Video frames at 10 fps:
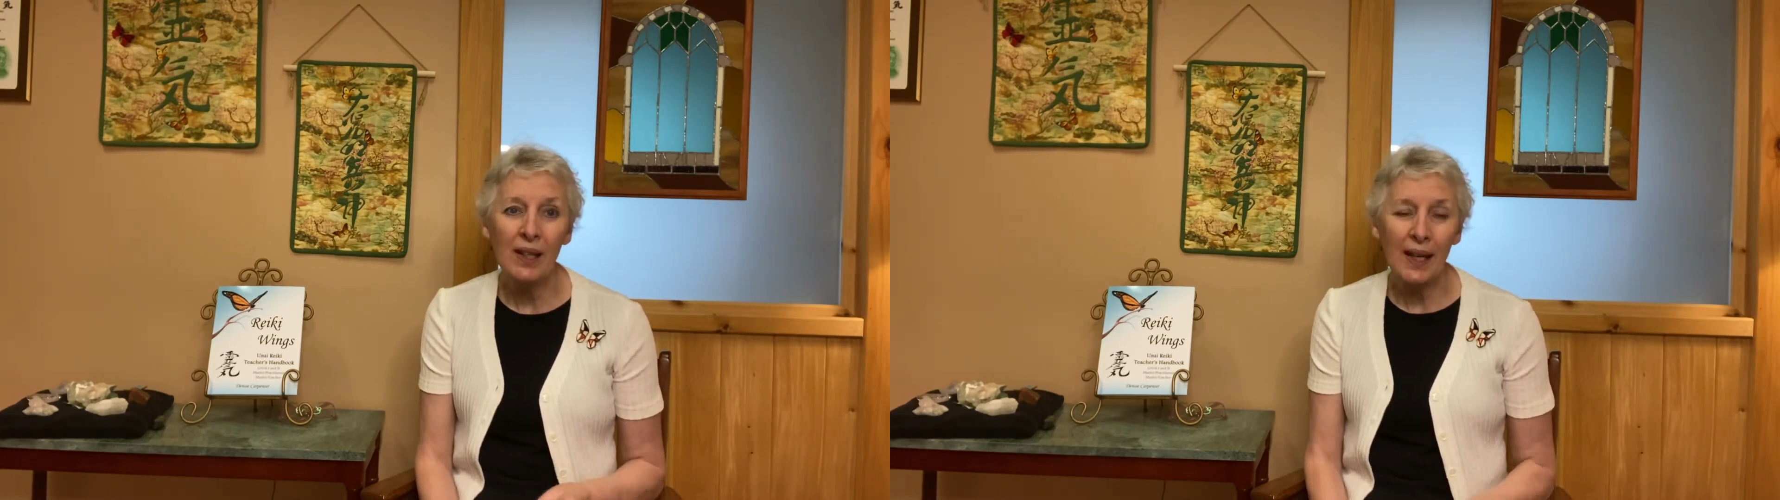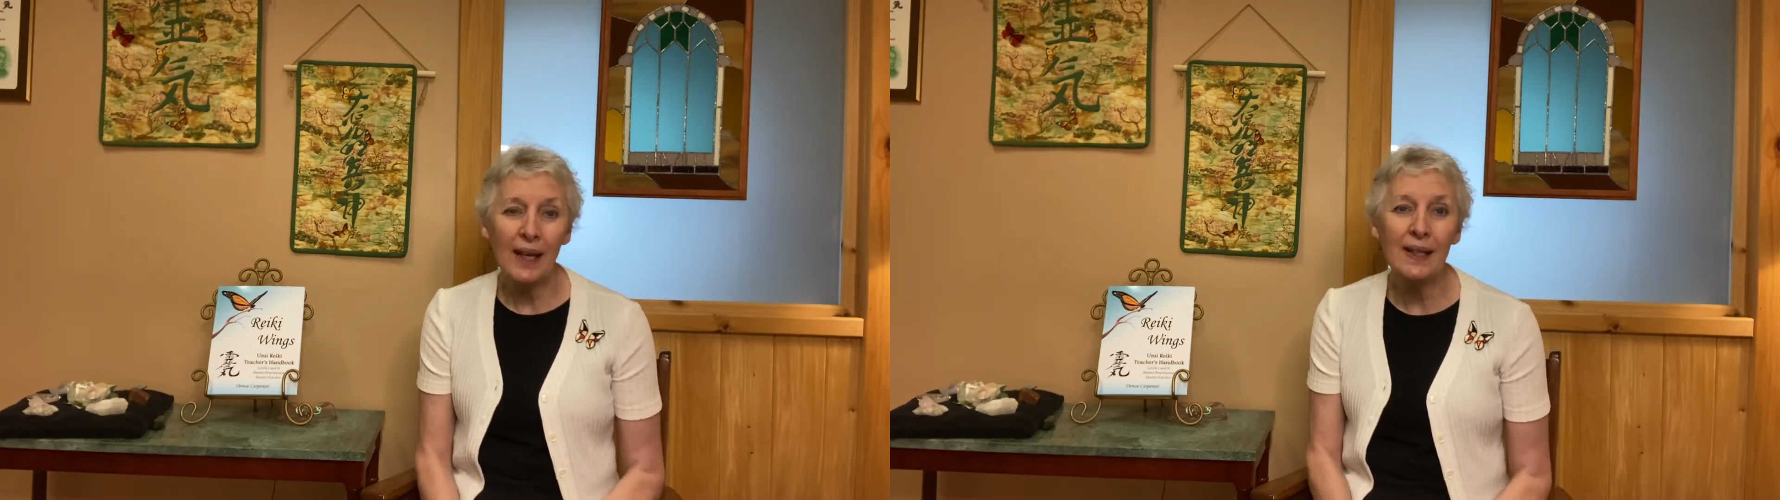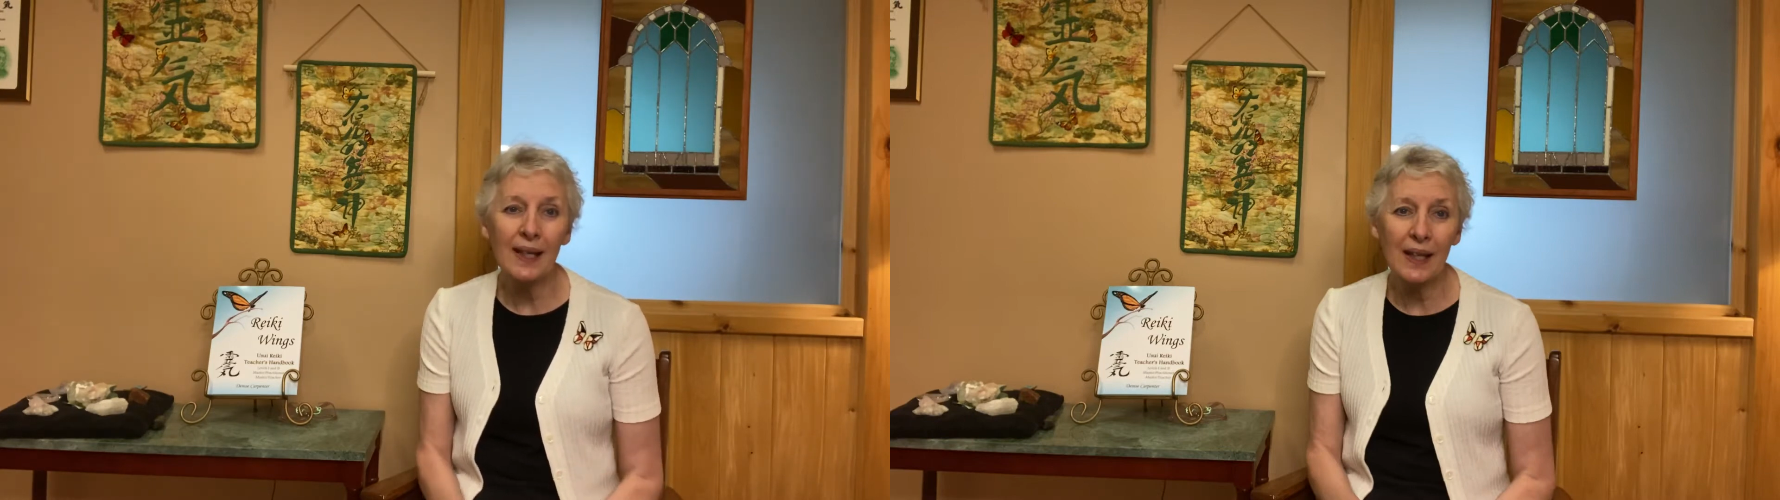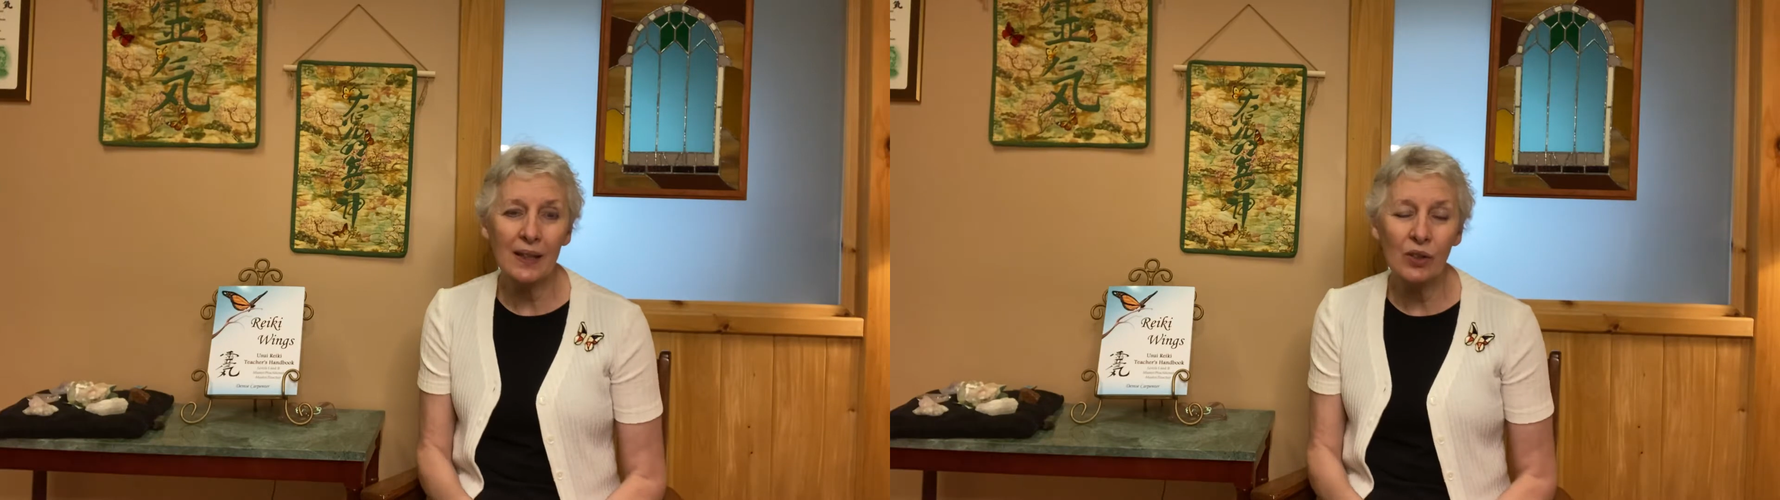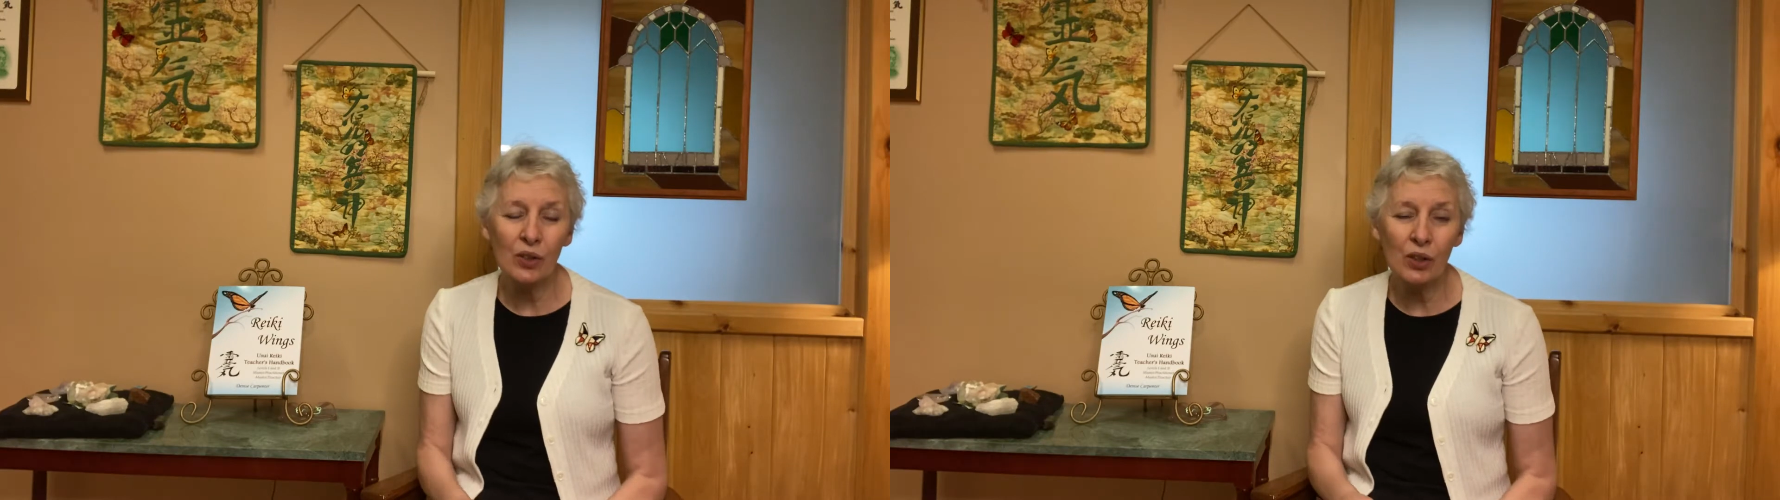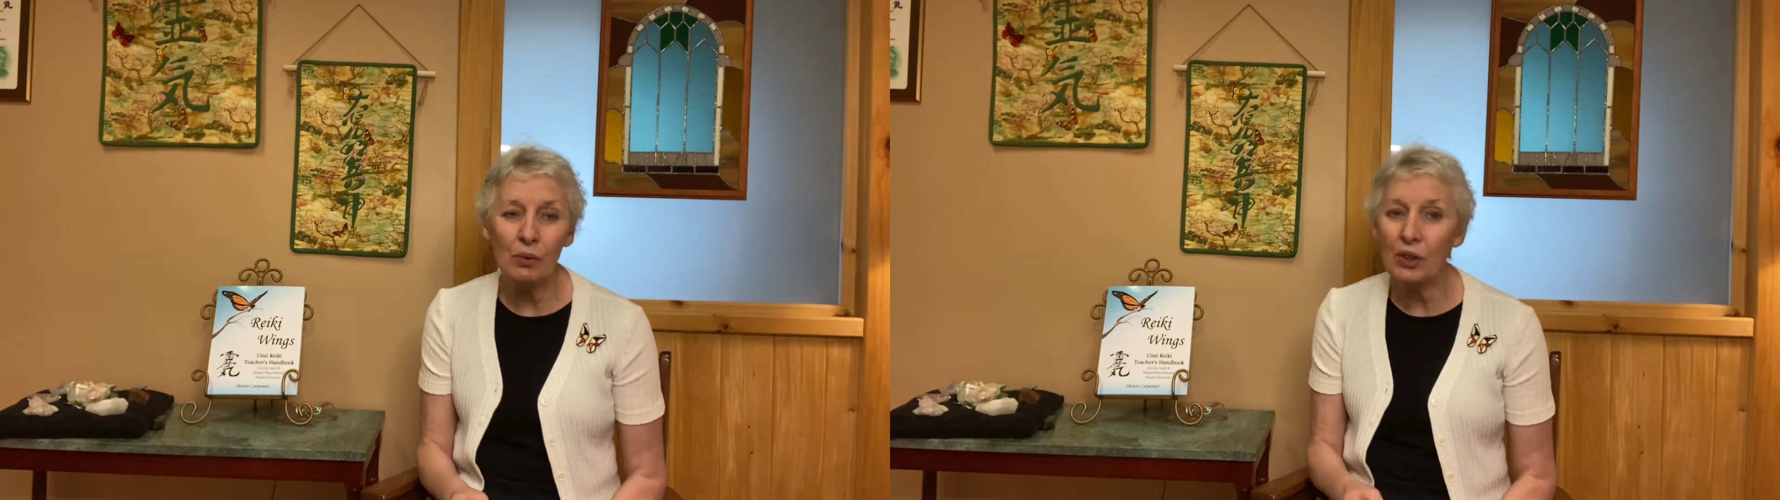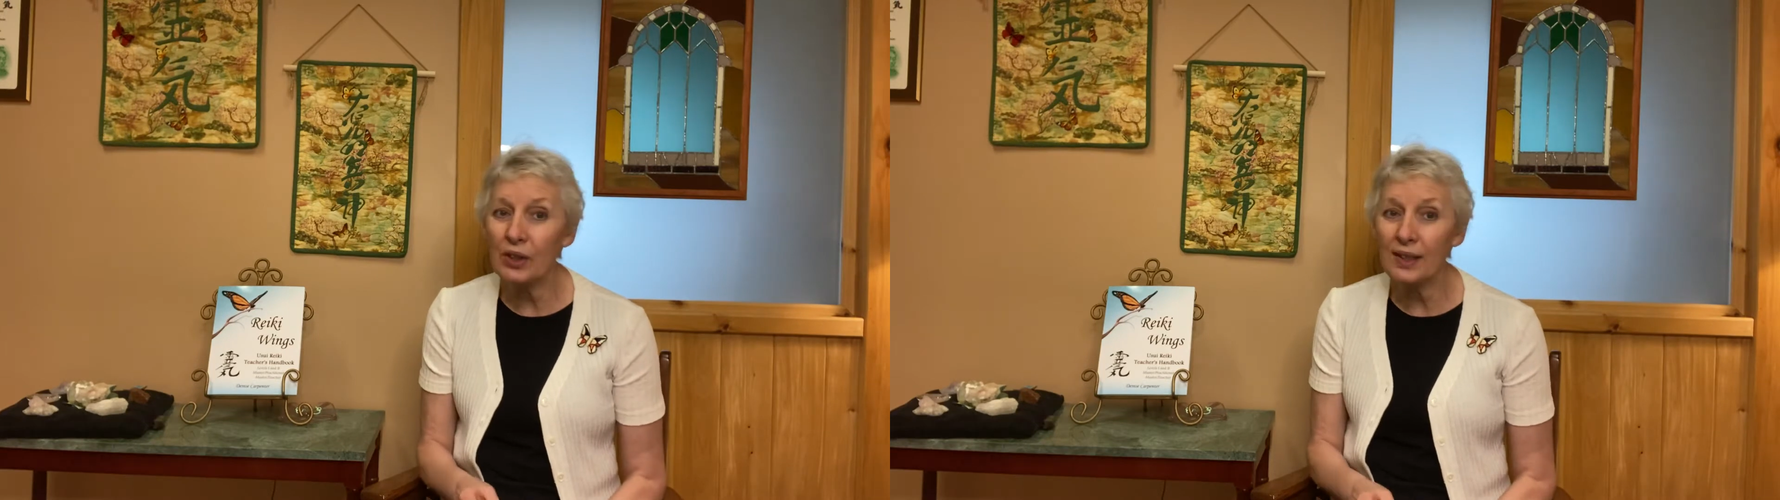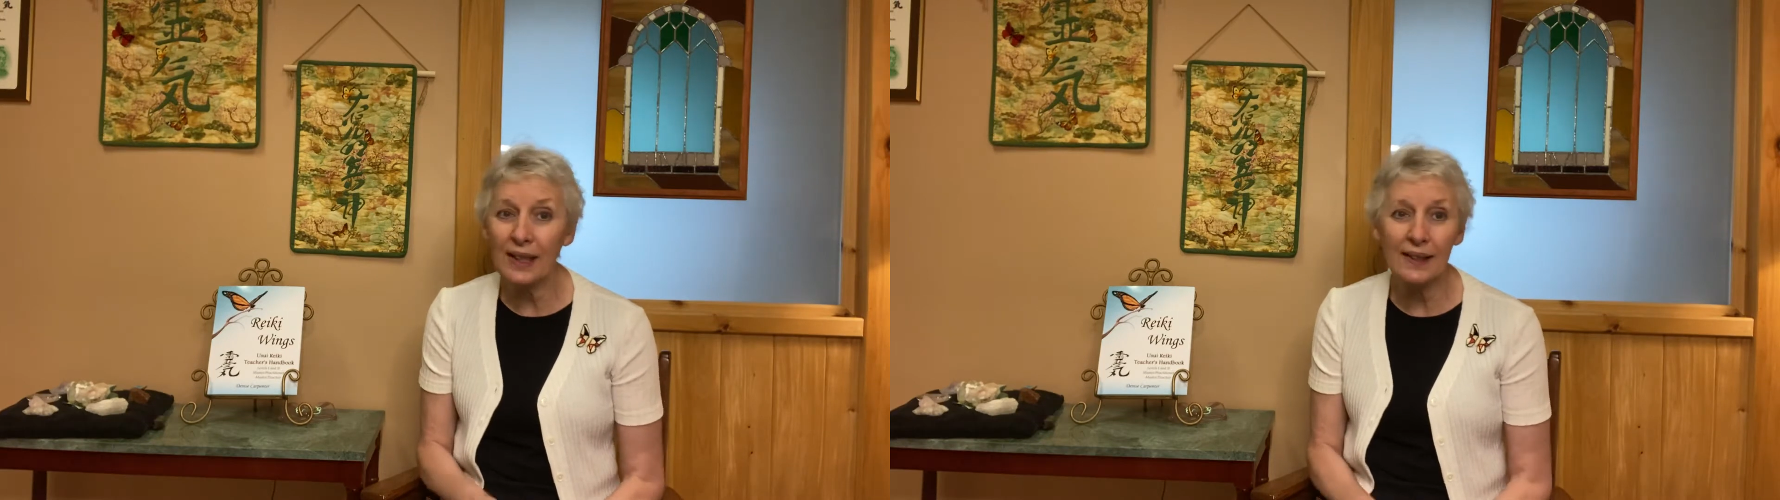And again, you would
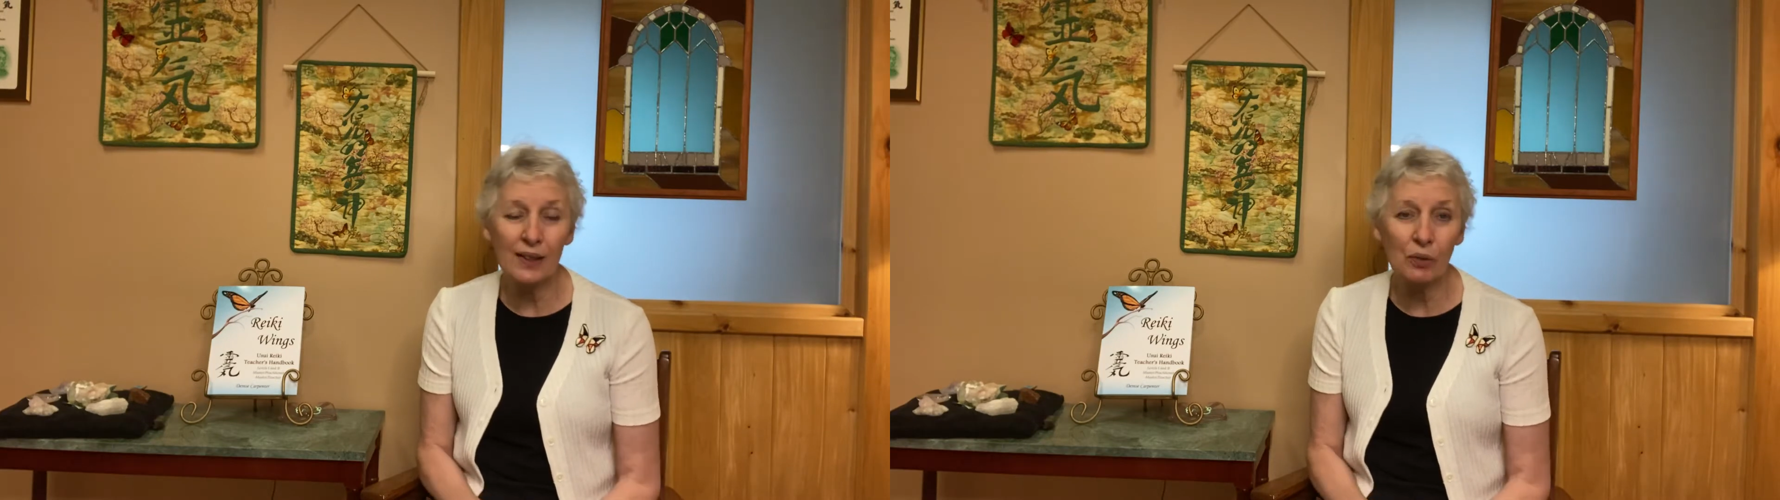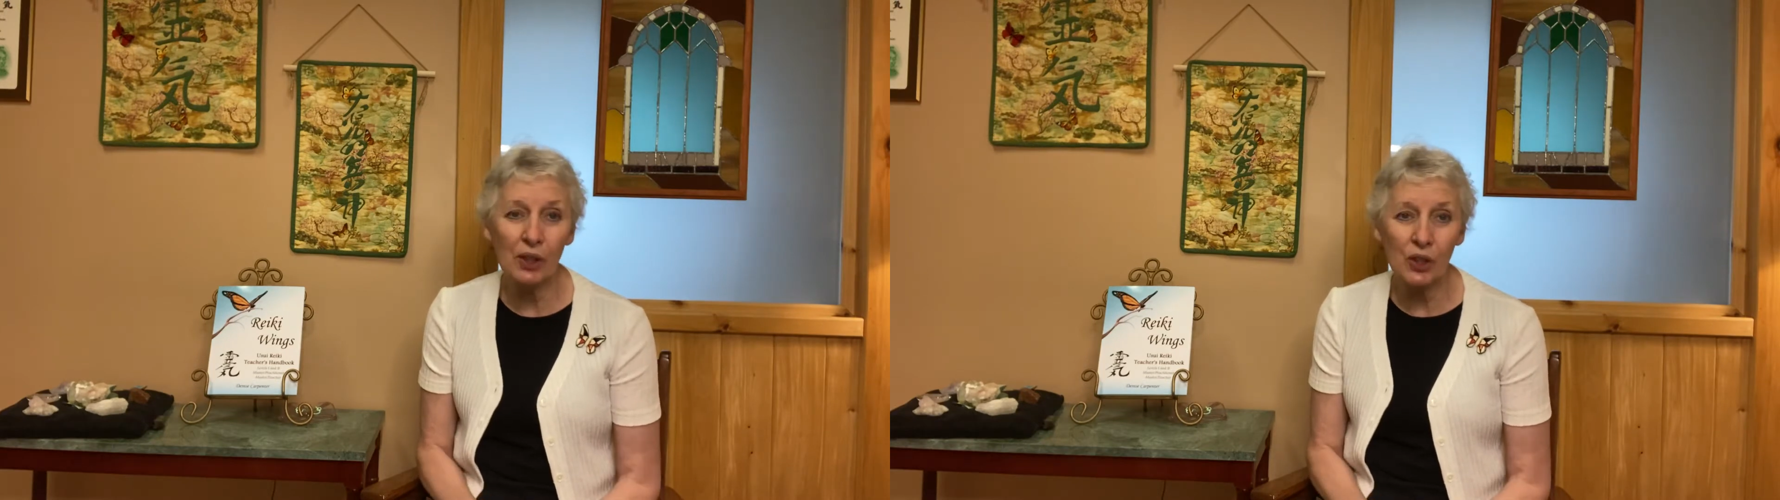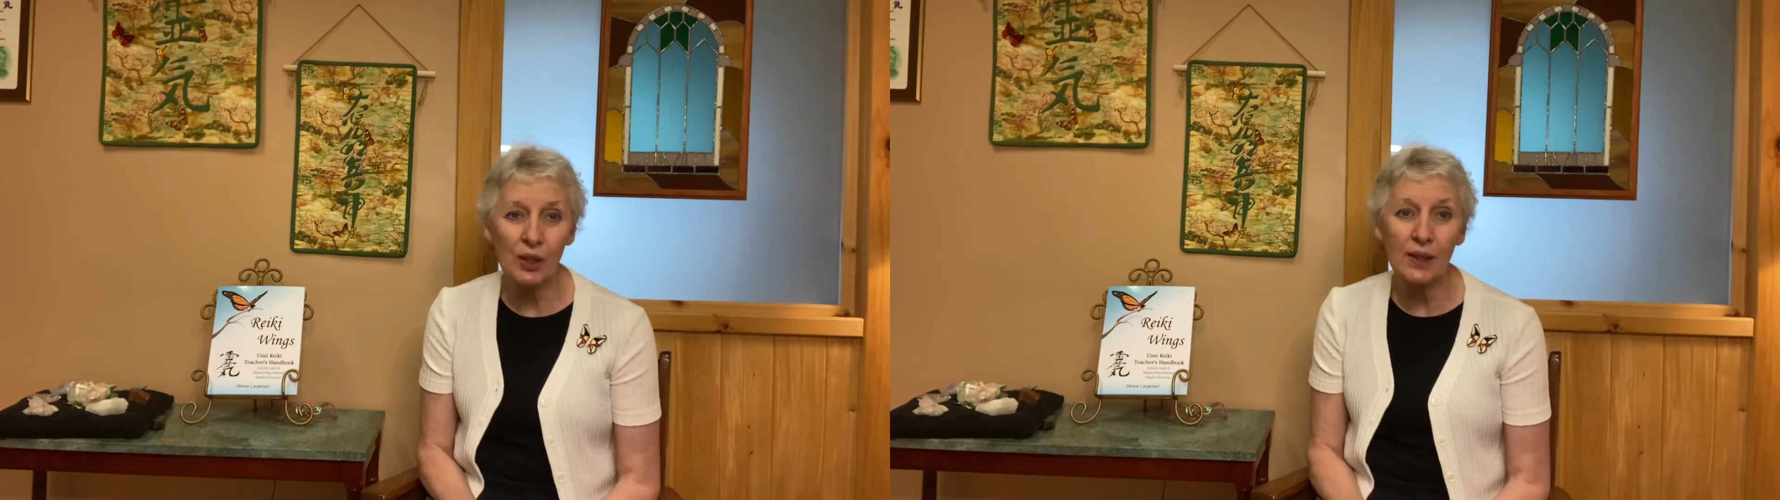just ask the question,